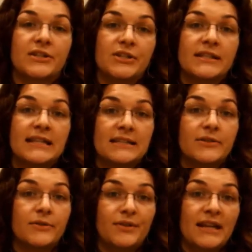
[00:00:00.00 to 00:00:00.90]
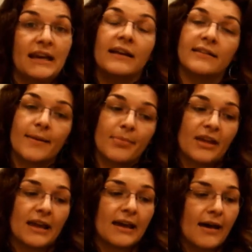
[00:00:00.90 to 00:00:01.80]
I just need to knit
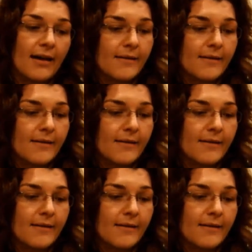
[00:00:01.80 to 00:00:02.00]
something.